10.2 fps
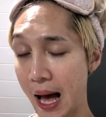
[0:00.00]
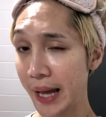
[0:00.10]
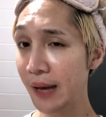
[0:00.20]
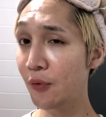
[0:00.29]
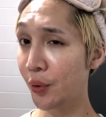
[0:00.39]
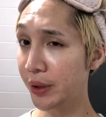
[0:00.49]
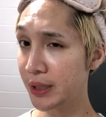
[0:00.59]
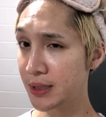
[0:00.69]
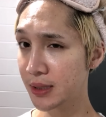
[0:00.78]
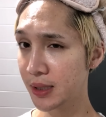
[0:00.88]
I have
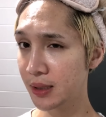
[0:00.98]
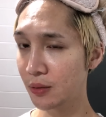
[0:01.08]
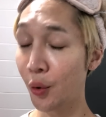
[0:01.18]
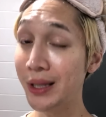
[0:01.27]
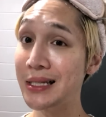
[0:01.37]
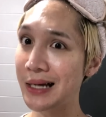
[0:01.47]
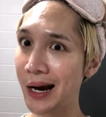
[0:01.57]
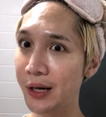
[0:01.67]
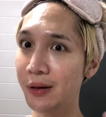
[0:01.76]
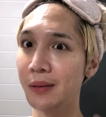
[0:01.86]
oily skin, oily
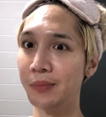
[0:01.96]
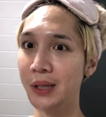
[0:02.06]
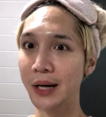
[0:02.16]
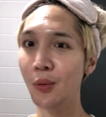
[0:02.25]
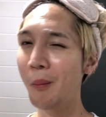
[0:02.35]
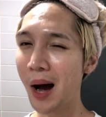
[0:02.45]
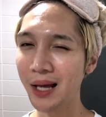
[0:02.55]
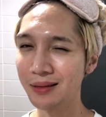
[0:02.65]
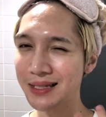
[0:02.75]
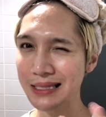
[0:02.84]
dehydrated, but I don't
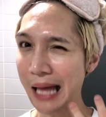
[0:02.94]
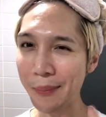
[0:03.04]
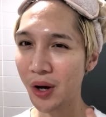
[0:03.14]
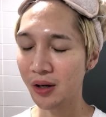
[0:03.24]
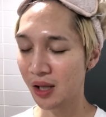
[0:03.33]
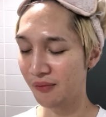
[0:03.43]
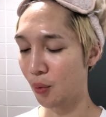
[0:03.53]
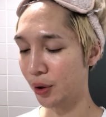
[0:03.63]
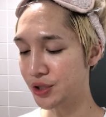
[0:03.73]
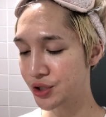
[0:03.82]
mind slapping on a lot
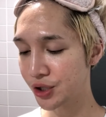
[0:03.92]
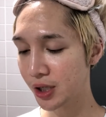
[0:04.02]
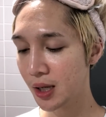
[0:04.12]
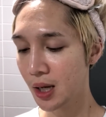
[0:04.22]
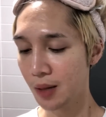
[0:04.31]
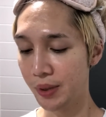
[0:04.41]
of moisture.